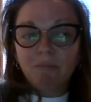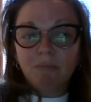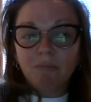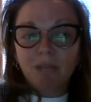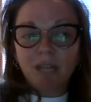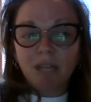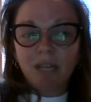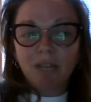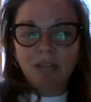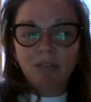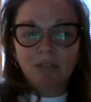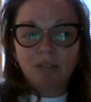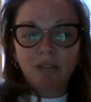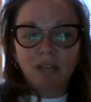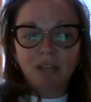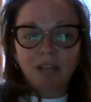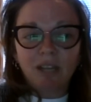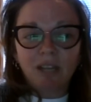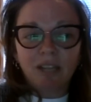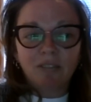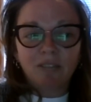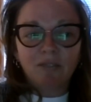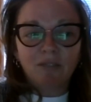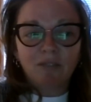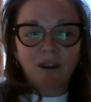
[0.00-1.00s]
He's
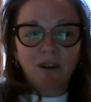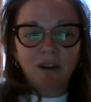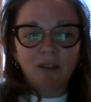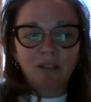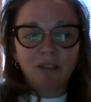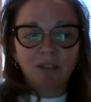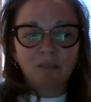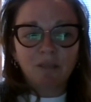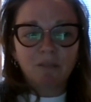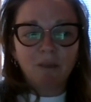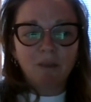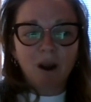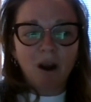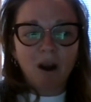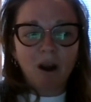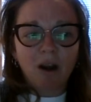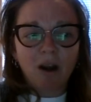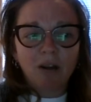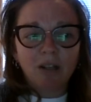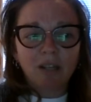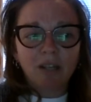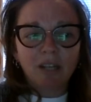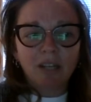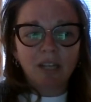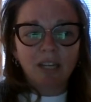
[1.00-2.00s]
very
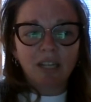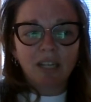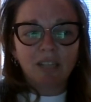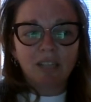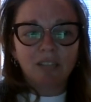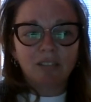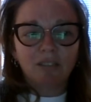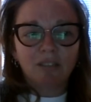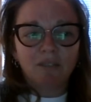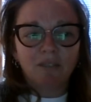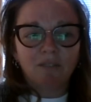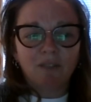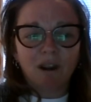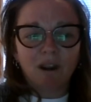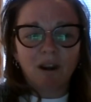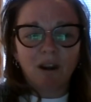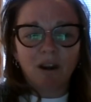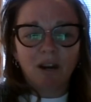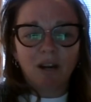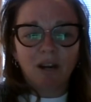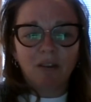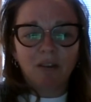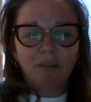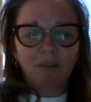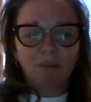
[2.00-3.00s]
smart. He's
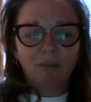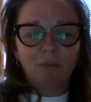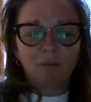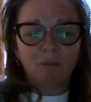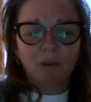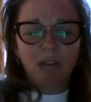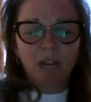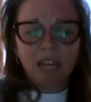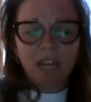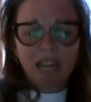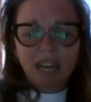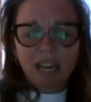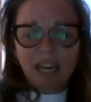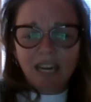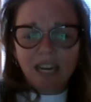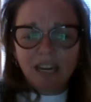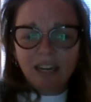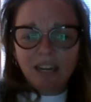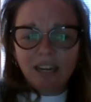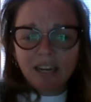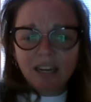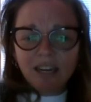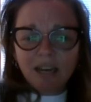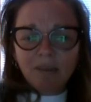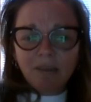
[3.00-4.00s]
very witty,
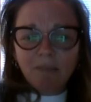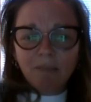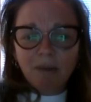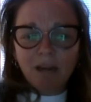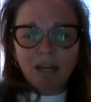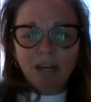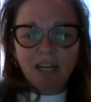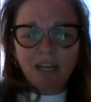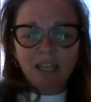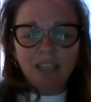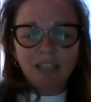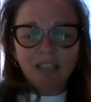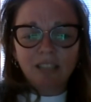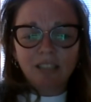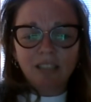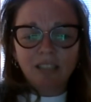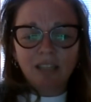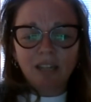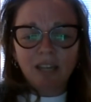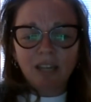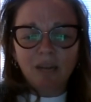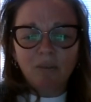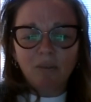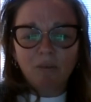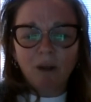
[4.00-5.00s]
but
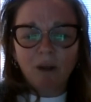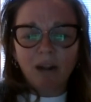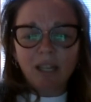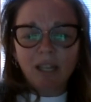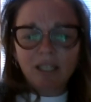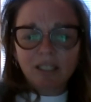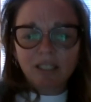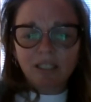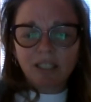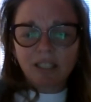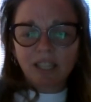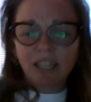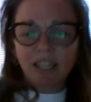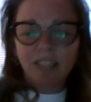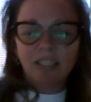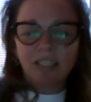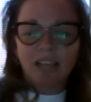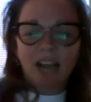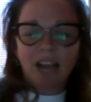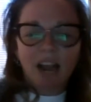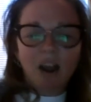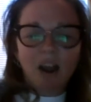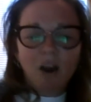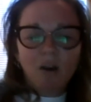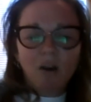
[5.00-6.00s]
he writes things
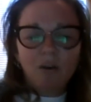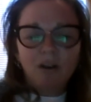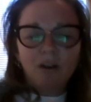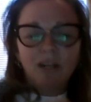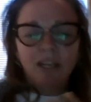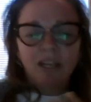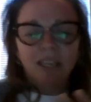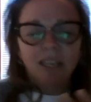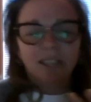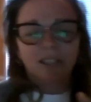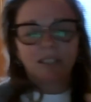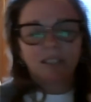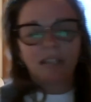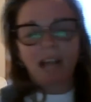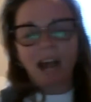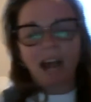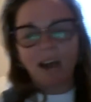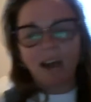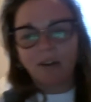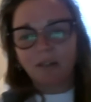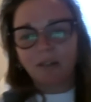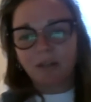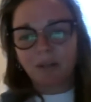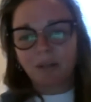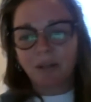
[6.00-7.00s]
out and he's
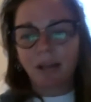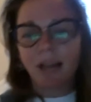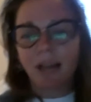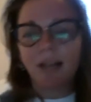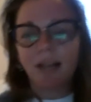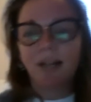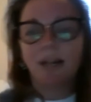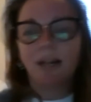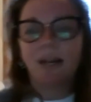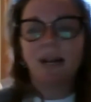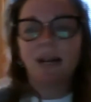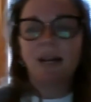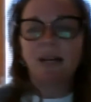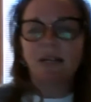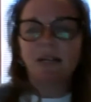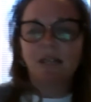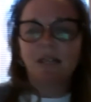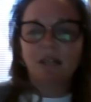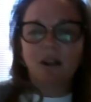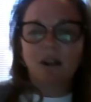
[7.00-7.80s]
calculated, and